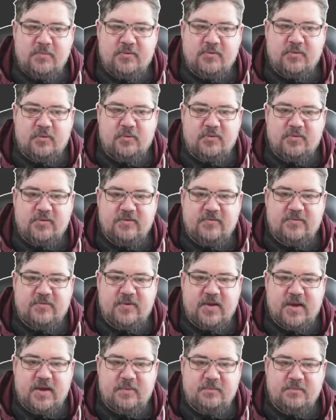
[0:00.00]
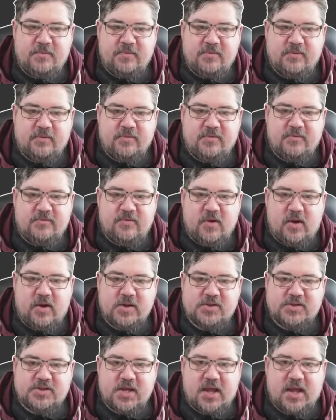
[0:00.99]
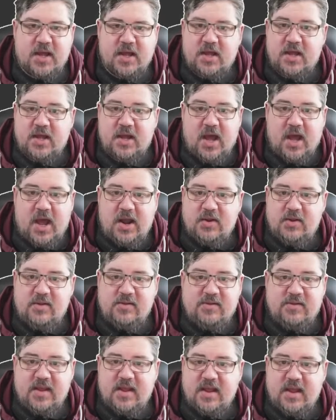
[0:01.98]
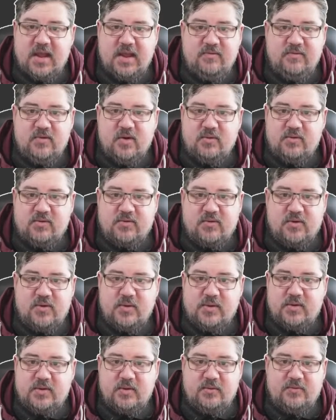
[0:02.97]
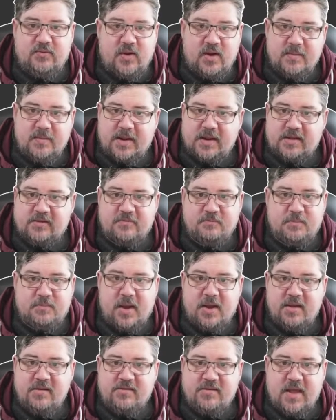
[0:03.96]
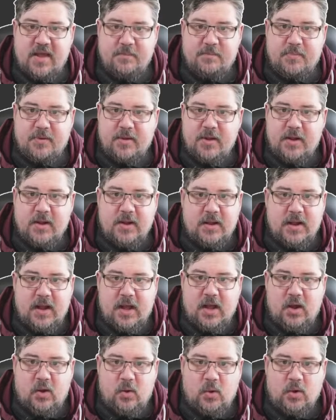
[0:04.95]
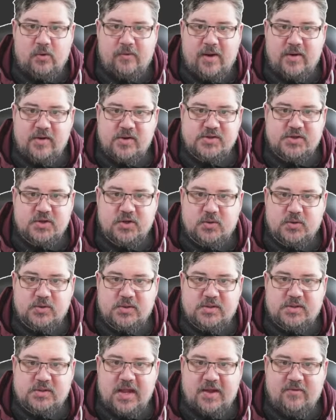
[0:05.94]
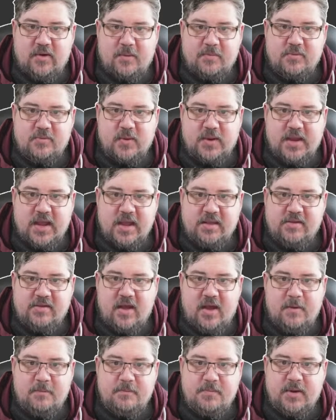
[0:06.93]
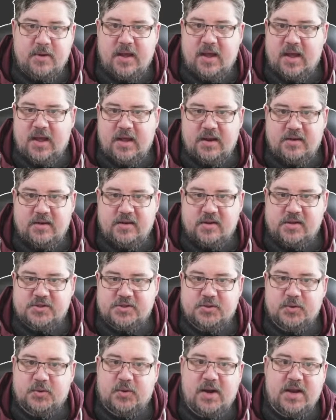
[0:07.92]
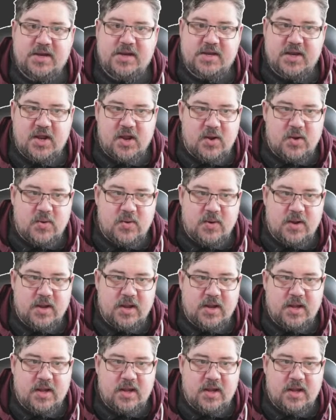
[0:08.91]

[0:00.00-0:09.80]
source of knowledge there. And you can see it even goes through to fundamentals of Bicep, all around Azure, DevOps with GitHub and Azure ADO,